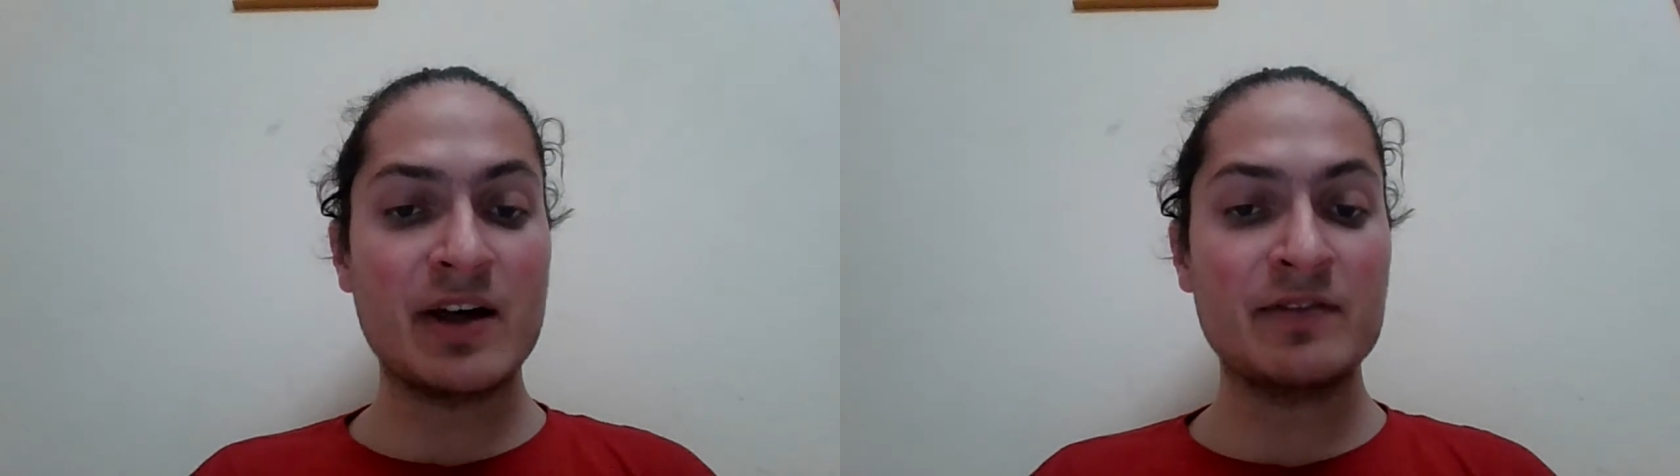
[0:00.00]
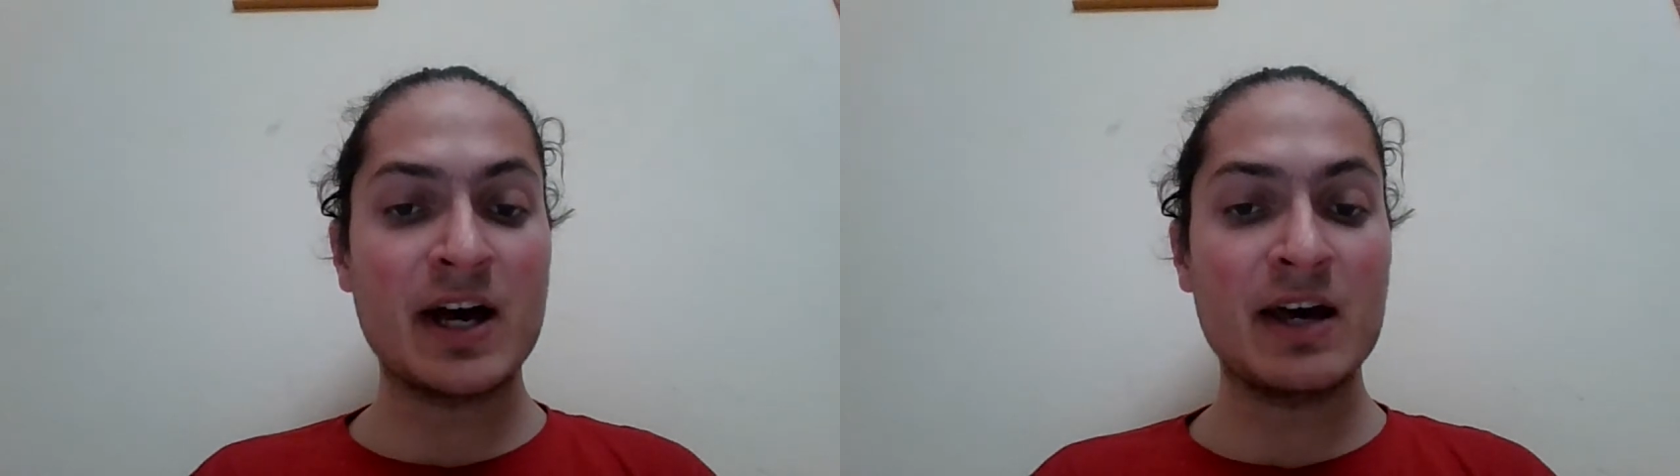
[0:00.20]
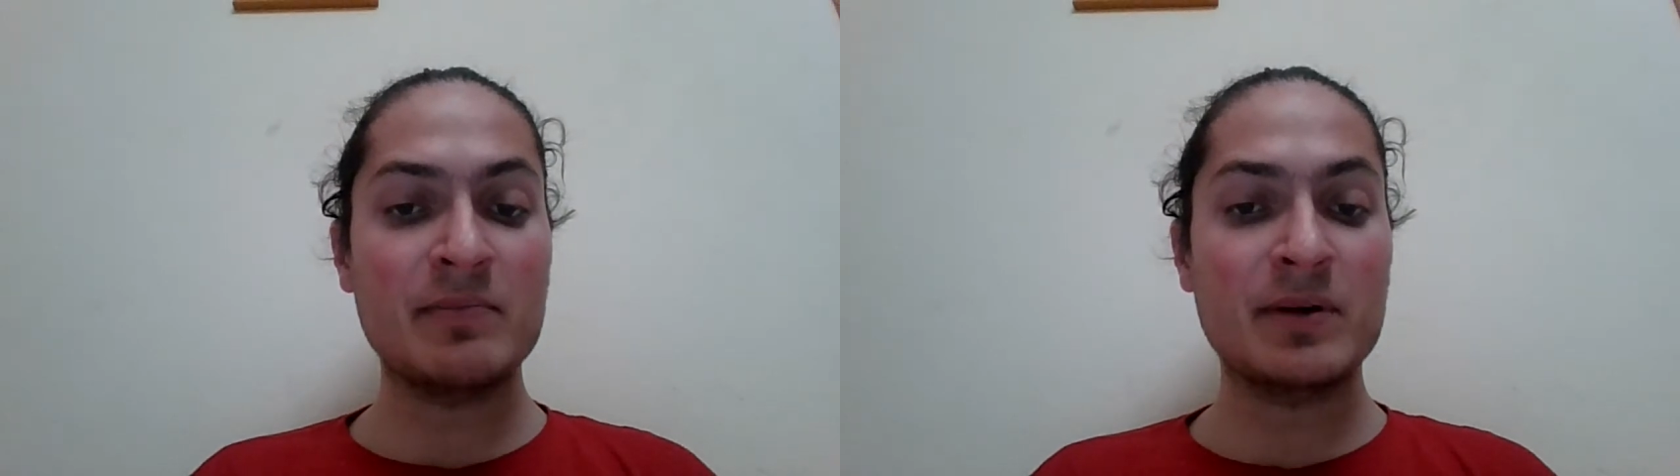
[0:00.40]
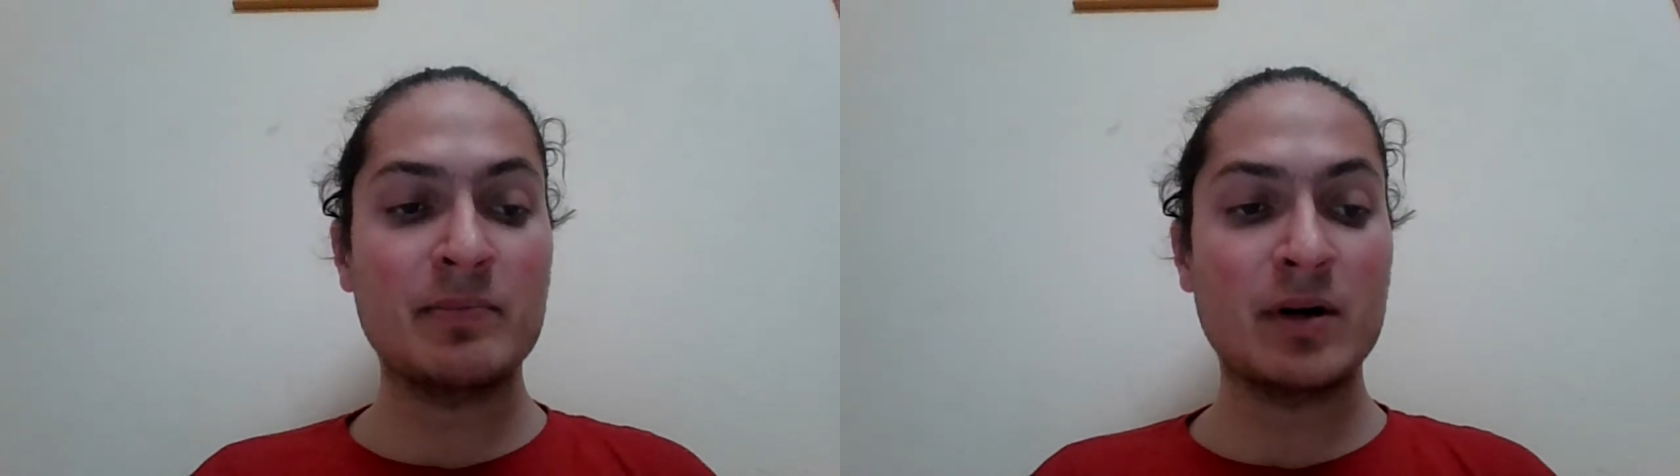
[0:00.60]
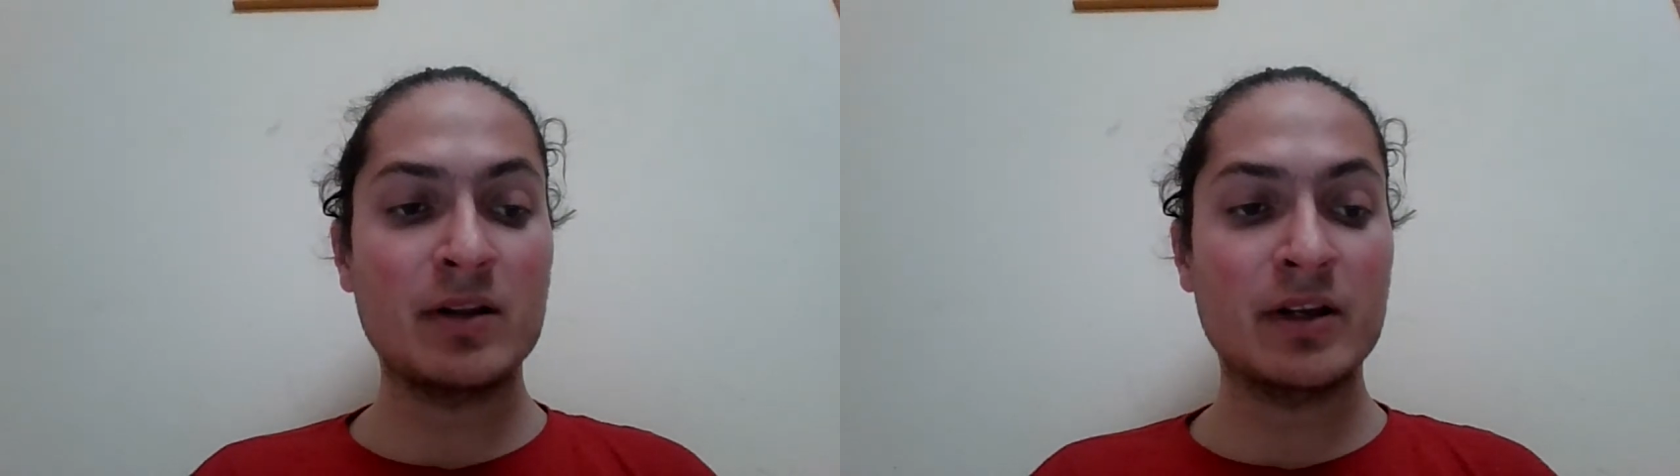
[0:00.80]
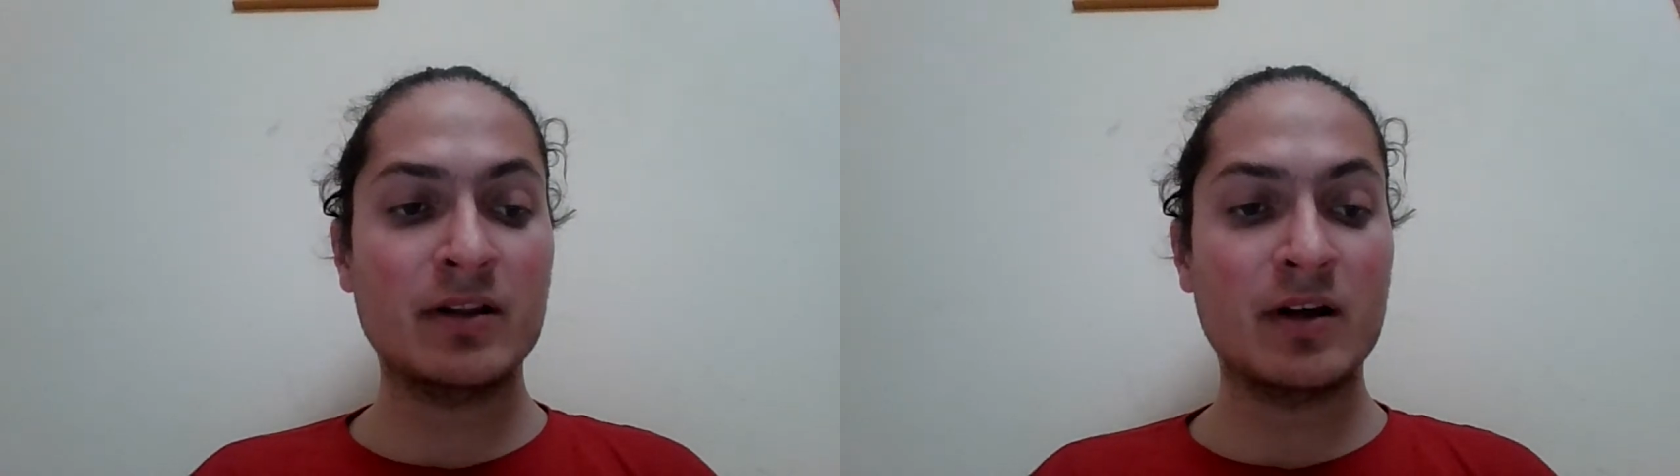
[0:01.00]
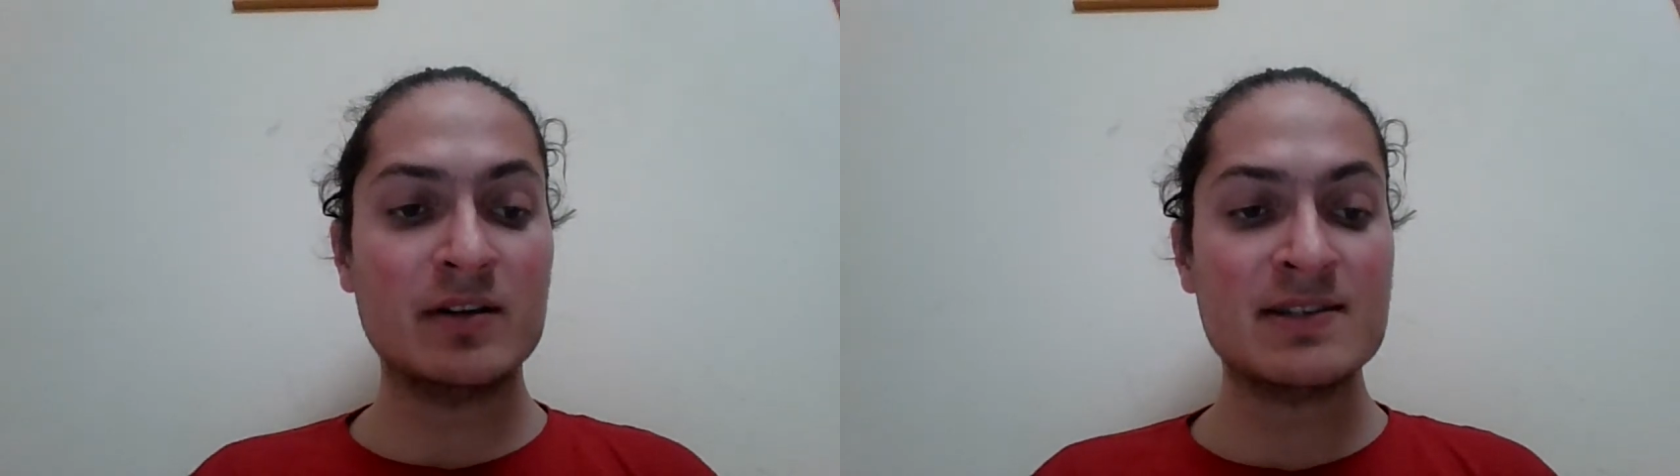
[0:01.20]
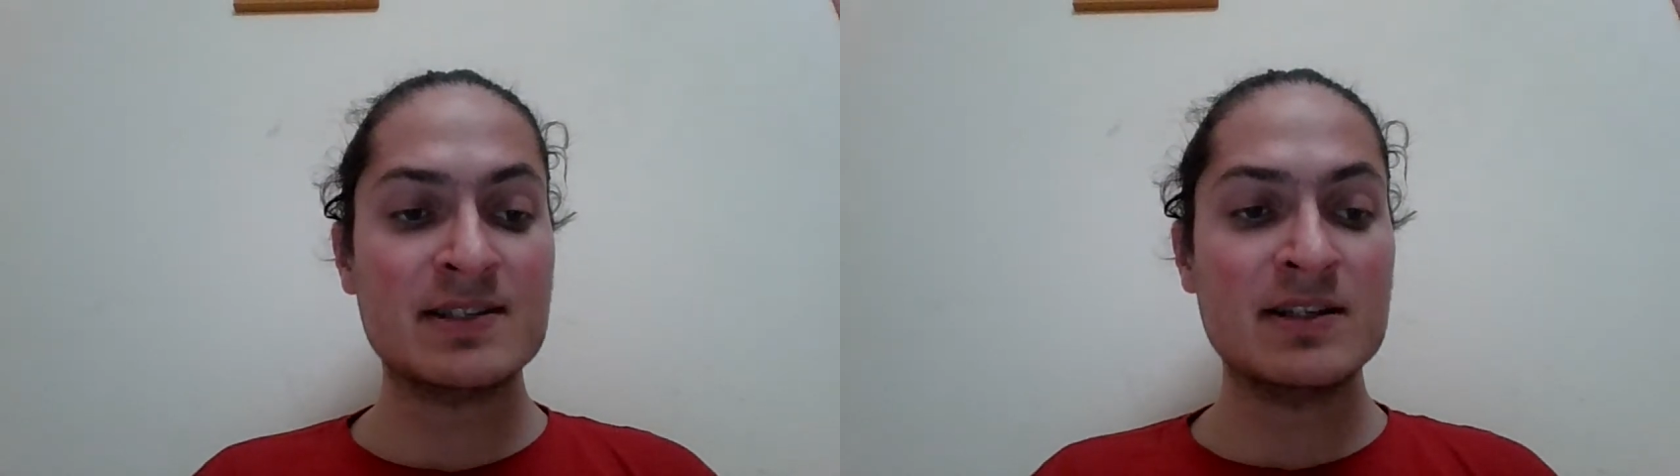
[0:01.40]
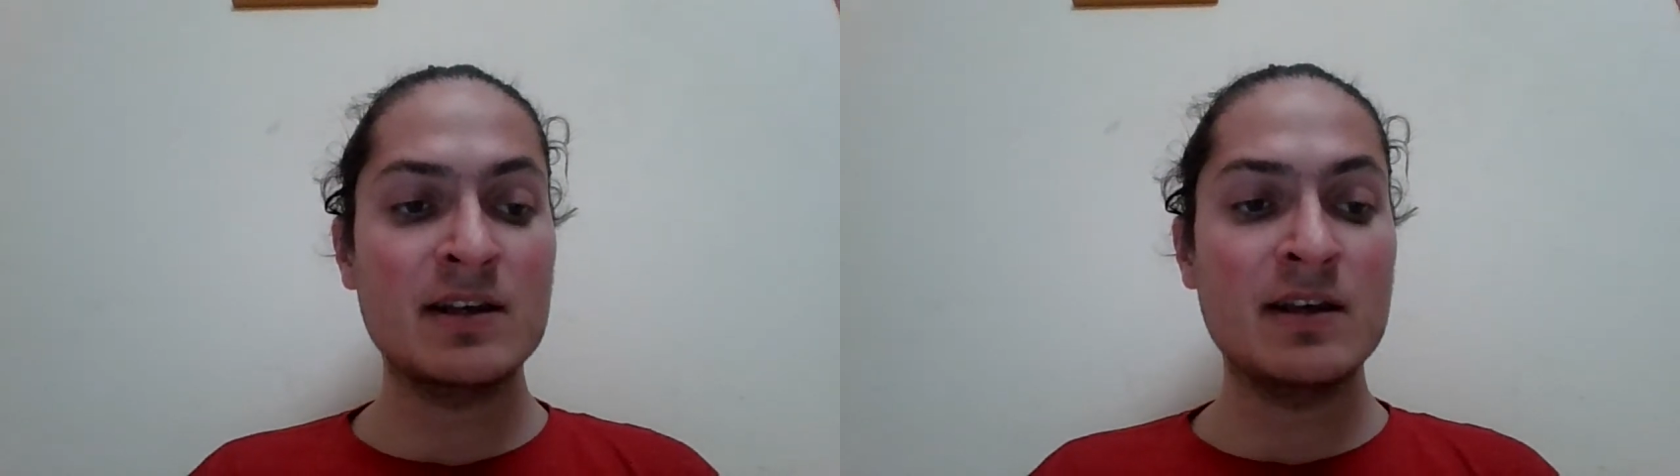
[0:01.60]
of Hyperpolyglots.